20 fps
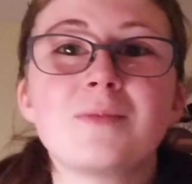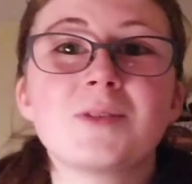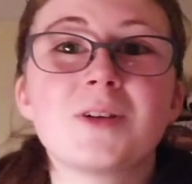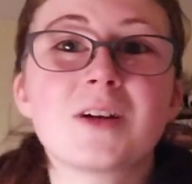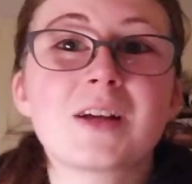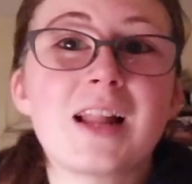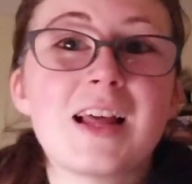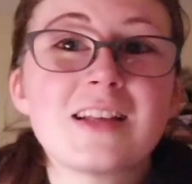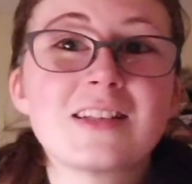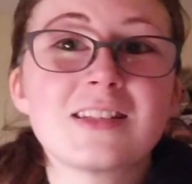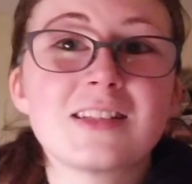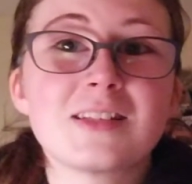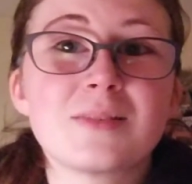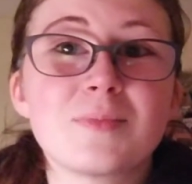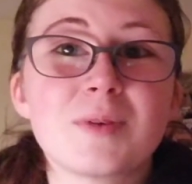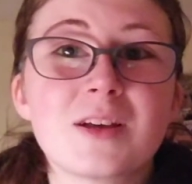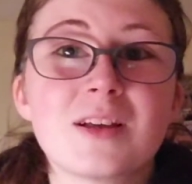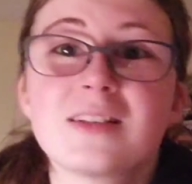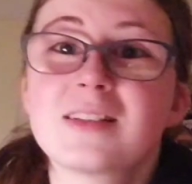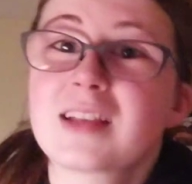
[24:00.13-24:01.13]
to our classes,
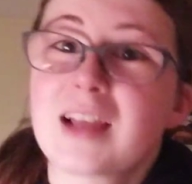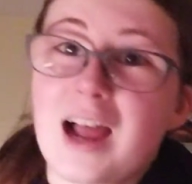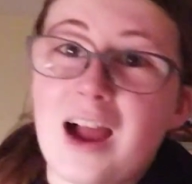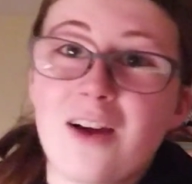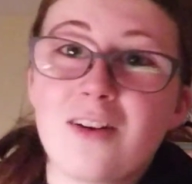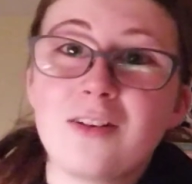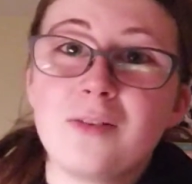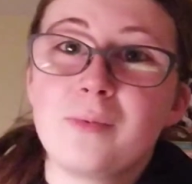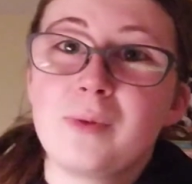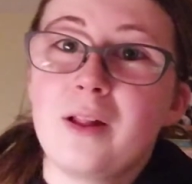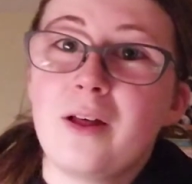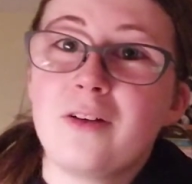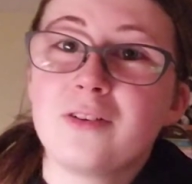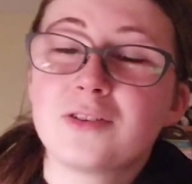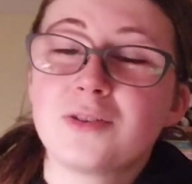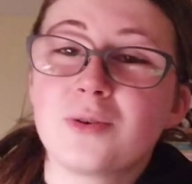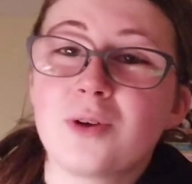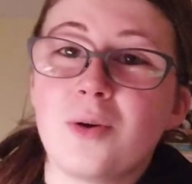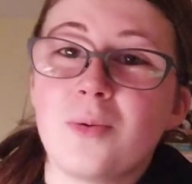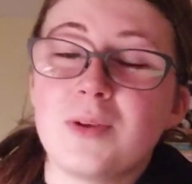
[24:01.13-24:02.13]
because Carol will
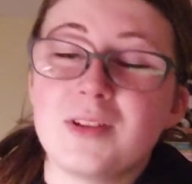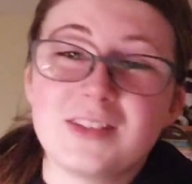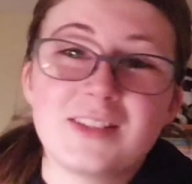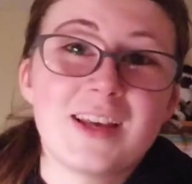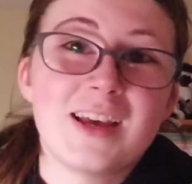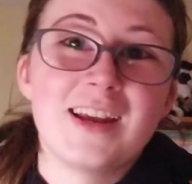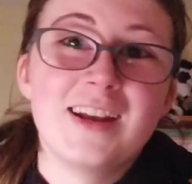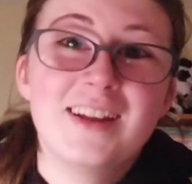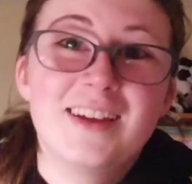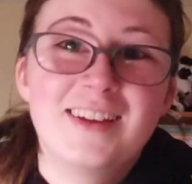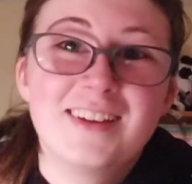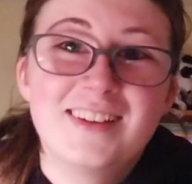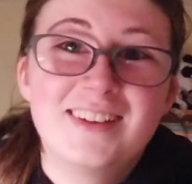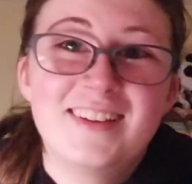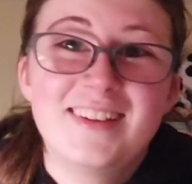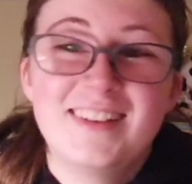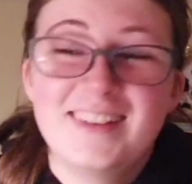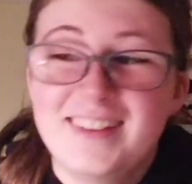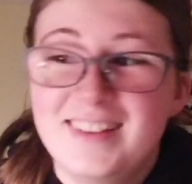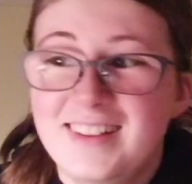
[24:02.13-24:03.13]
also go insane.
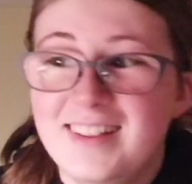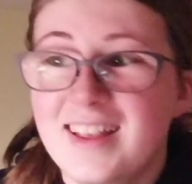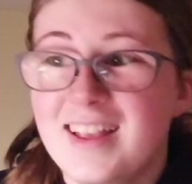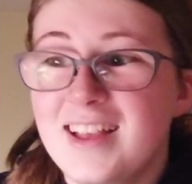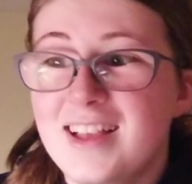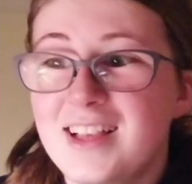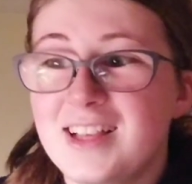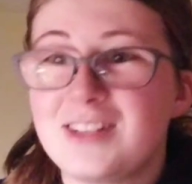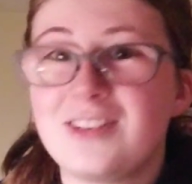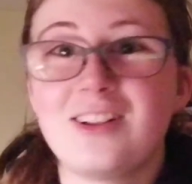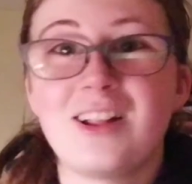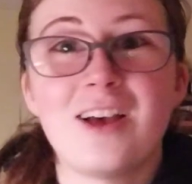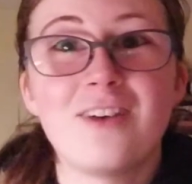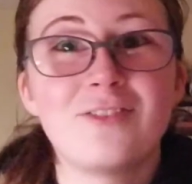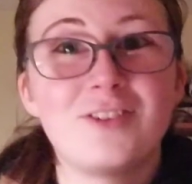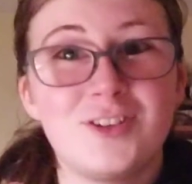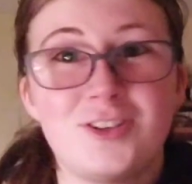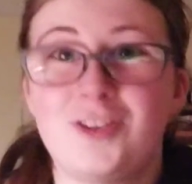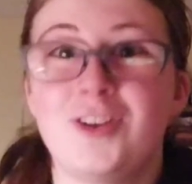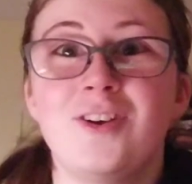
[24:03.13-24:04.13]
So you'll have
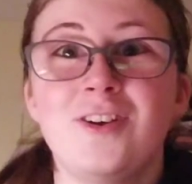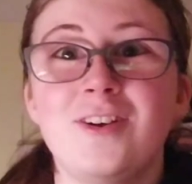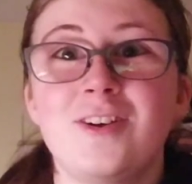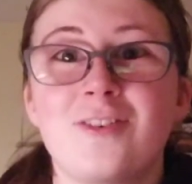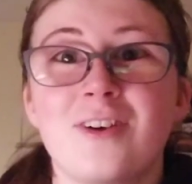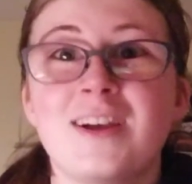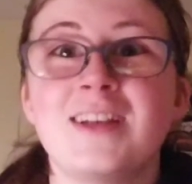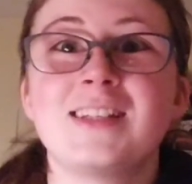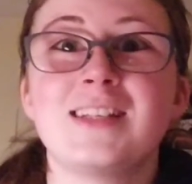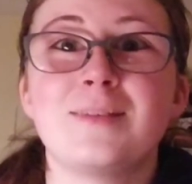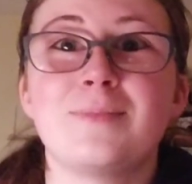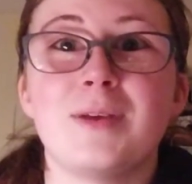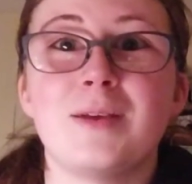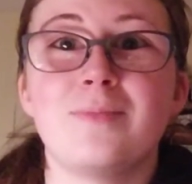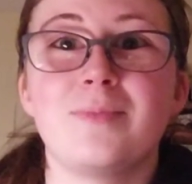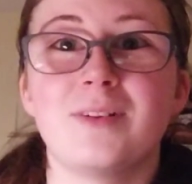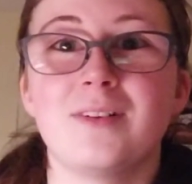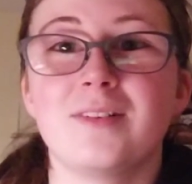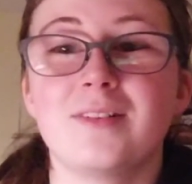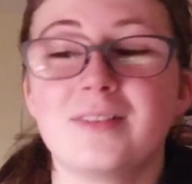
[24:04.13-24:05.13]
2 crazy
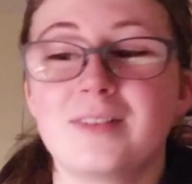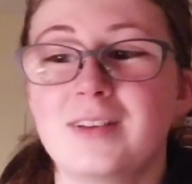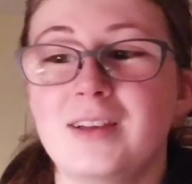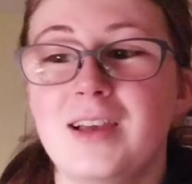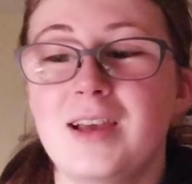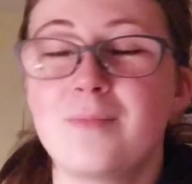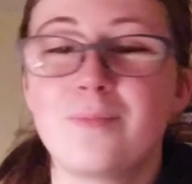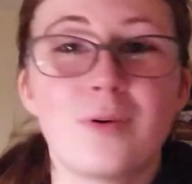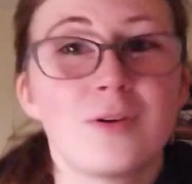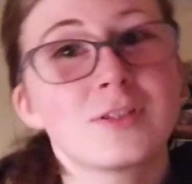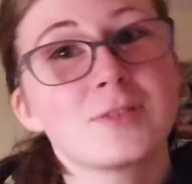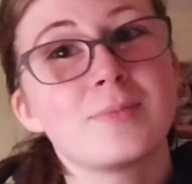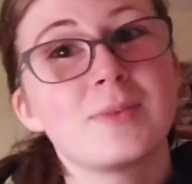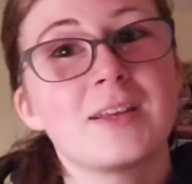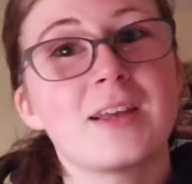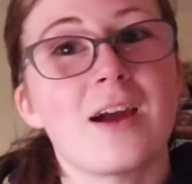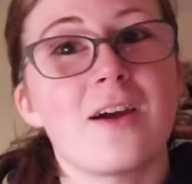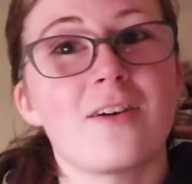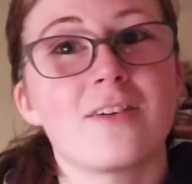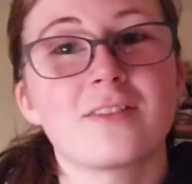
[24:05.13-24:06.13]
people, and possibly
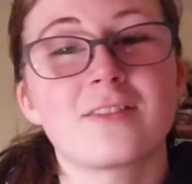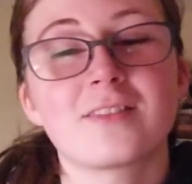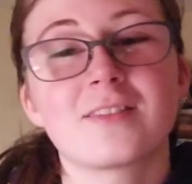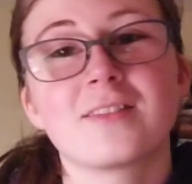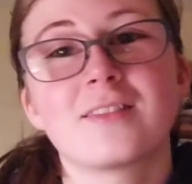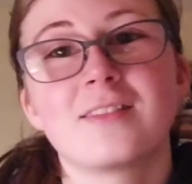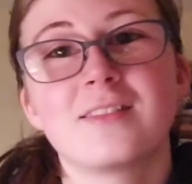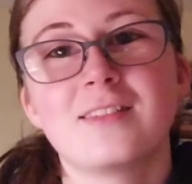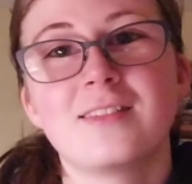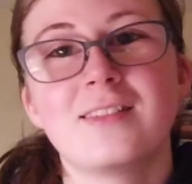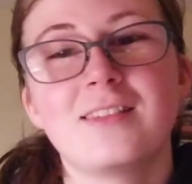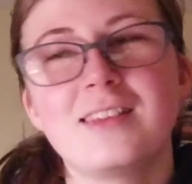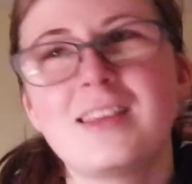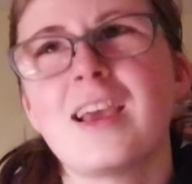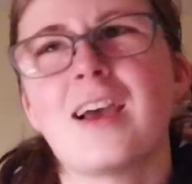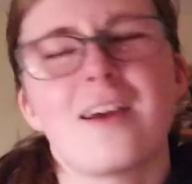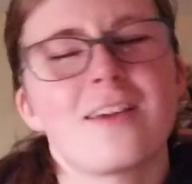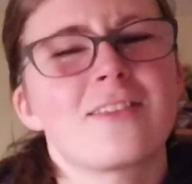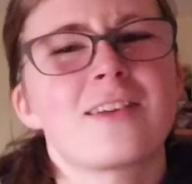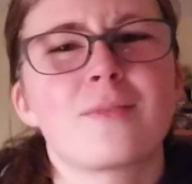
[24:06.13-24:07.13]
Gareth.
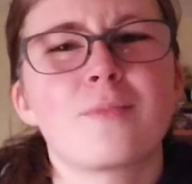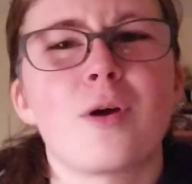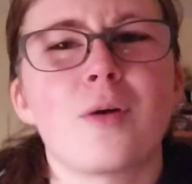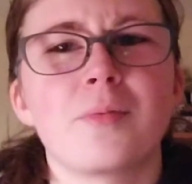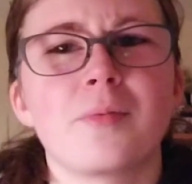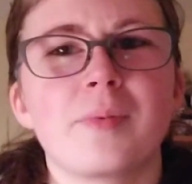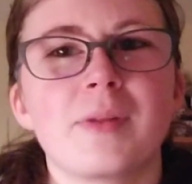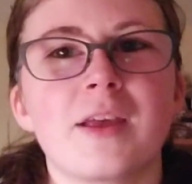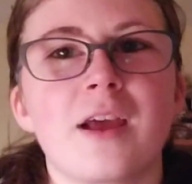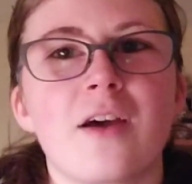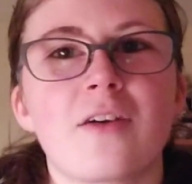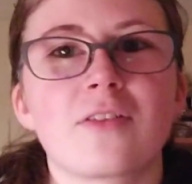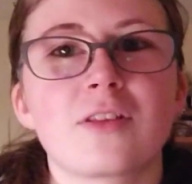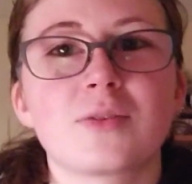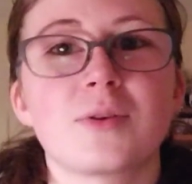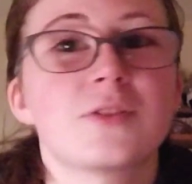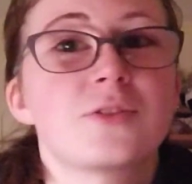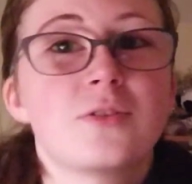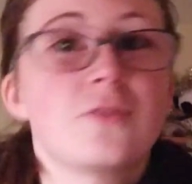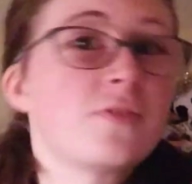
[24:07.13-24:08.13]
Yeah, I think probably Gareth as
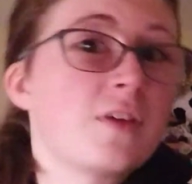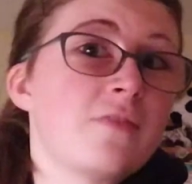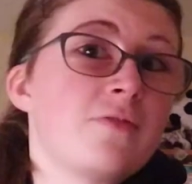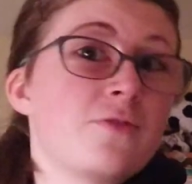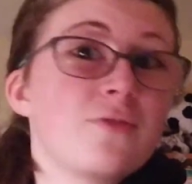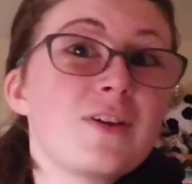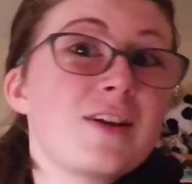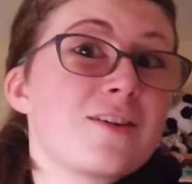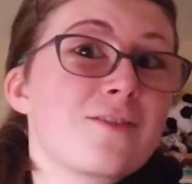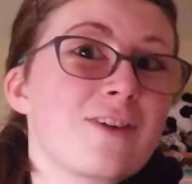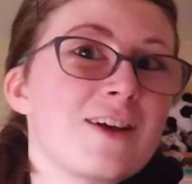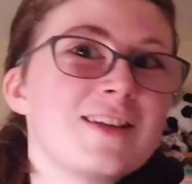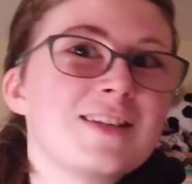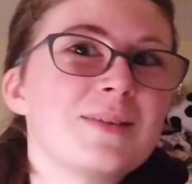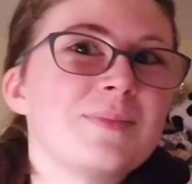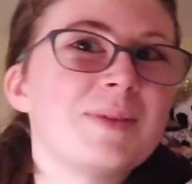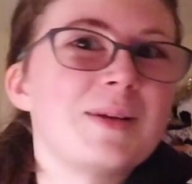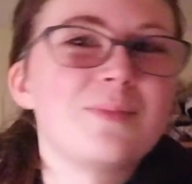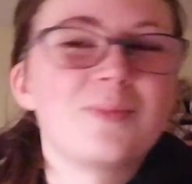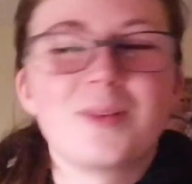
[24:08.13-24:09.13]
well. So you'll have 3 crazy
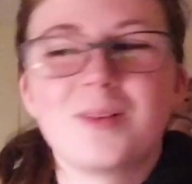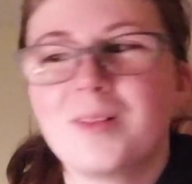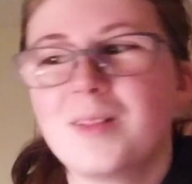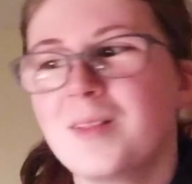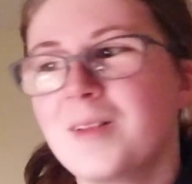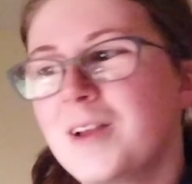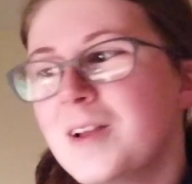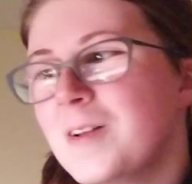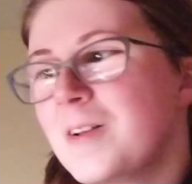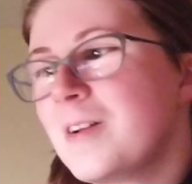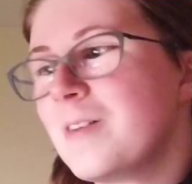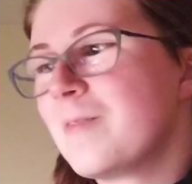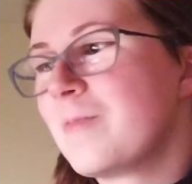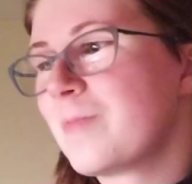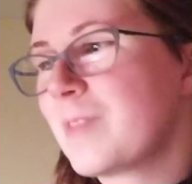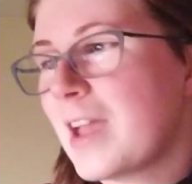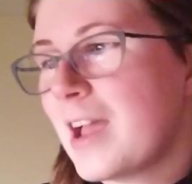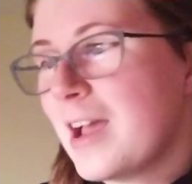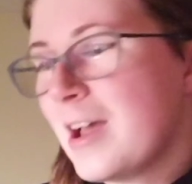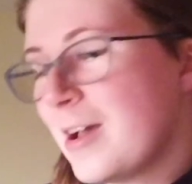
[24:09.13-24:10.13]
people.
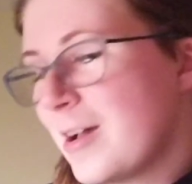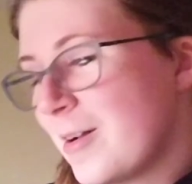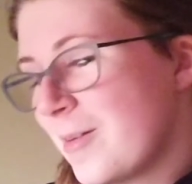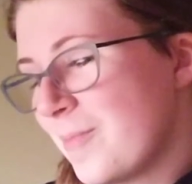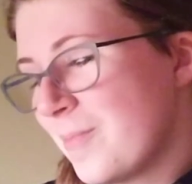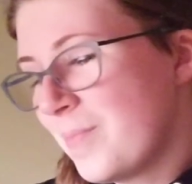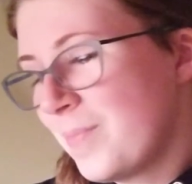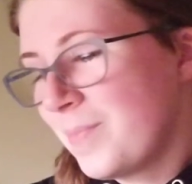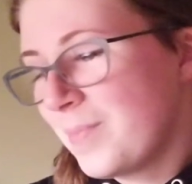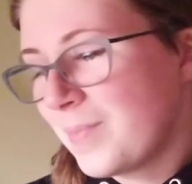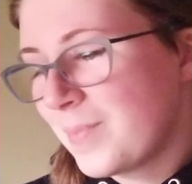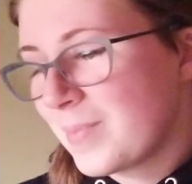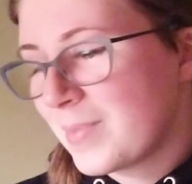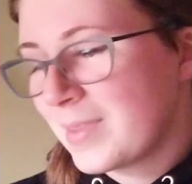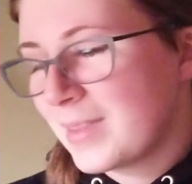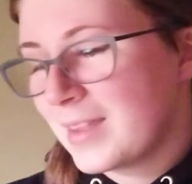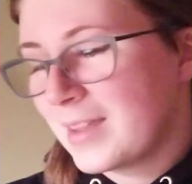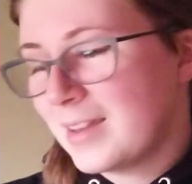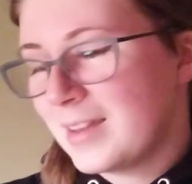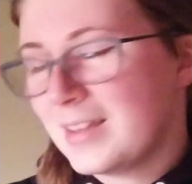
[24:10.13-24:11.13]

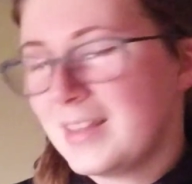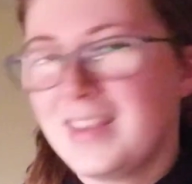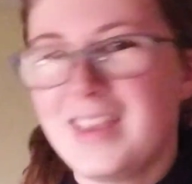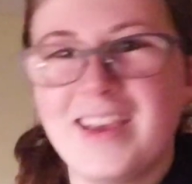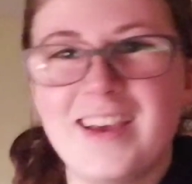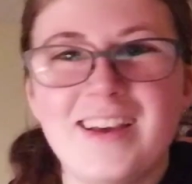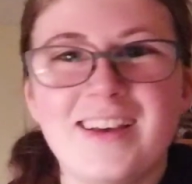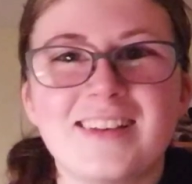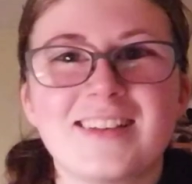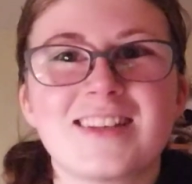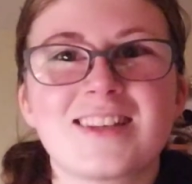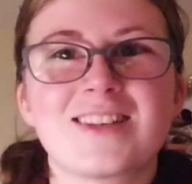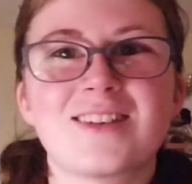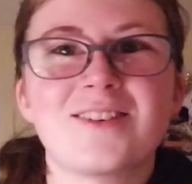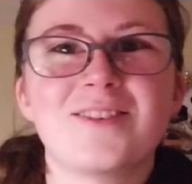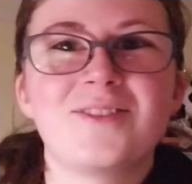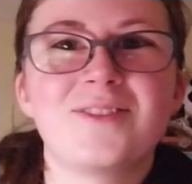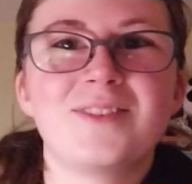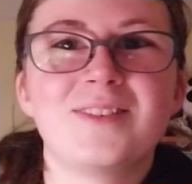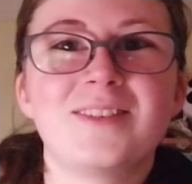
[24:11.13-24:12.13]
Yeah,
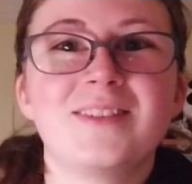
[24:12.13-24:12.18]
so